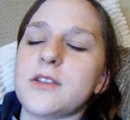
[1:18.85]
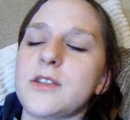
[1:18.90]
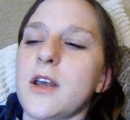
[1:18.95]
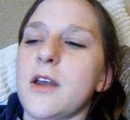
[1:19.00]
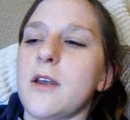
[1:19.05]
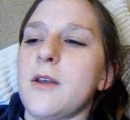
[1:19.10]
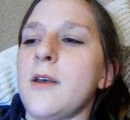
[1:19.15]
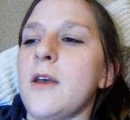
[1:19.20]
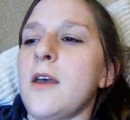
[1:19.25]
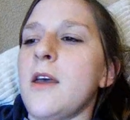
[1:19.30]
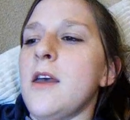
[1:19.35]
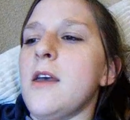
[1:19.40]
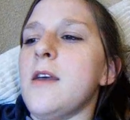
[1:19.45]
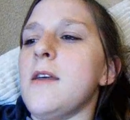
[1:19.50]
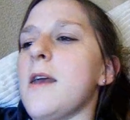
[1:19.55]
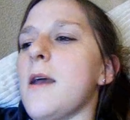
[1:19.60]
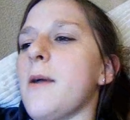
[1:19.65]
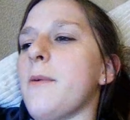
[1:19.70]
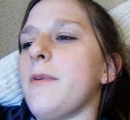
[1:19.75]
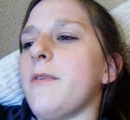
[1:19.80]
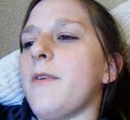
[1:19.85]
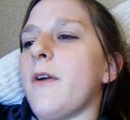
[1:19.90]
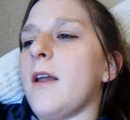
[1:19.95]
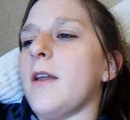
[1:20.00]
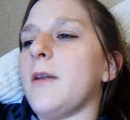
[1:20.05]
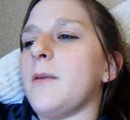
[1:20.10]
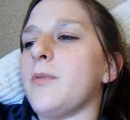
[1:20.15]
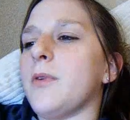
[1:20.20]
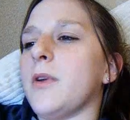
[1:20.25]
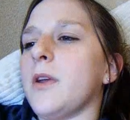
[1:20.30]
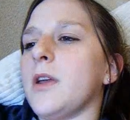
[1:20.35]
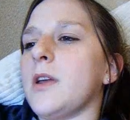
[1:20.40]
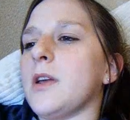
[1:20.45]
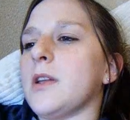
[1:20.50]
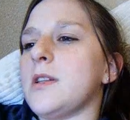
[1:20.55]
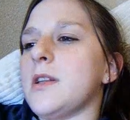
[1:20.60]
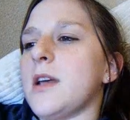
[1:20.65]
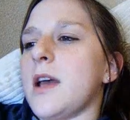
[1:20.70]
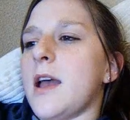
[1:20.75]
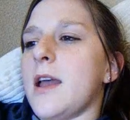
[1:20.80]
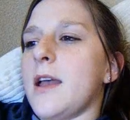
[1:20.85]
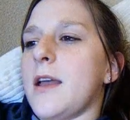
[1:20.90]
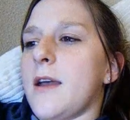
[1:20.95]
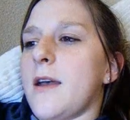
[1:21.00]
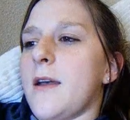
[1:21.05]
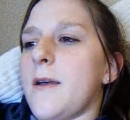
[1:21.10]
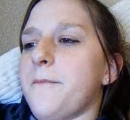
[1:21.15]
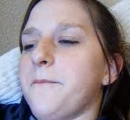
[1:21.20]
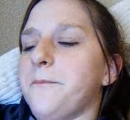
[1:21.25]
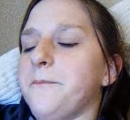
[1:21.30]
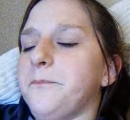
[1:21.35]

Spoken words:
So yeah, we've had a pretty good day.